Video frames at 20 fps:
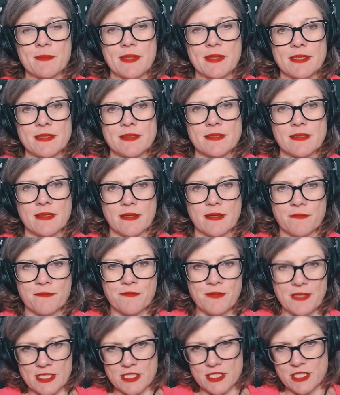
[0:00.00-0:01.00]
piece like
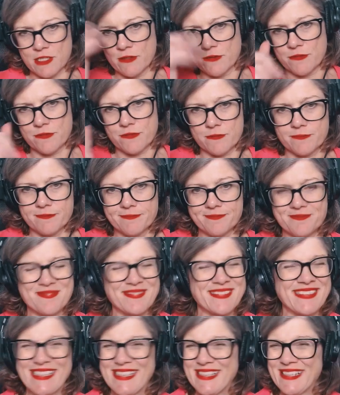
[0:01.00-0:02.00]
finishing yeah,
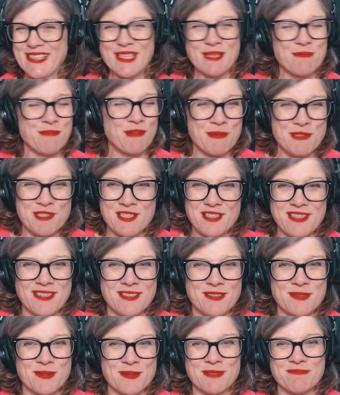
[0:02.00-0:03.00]
yeah i'm rubbish yeah.
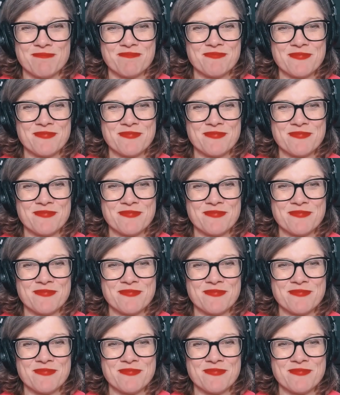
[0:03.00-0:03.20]
as well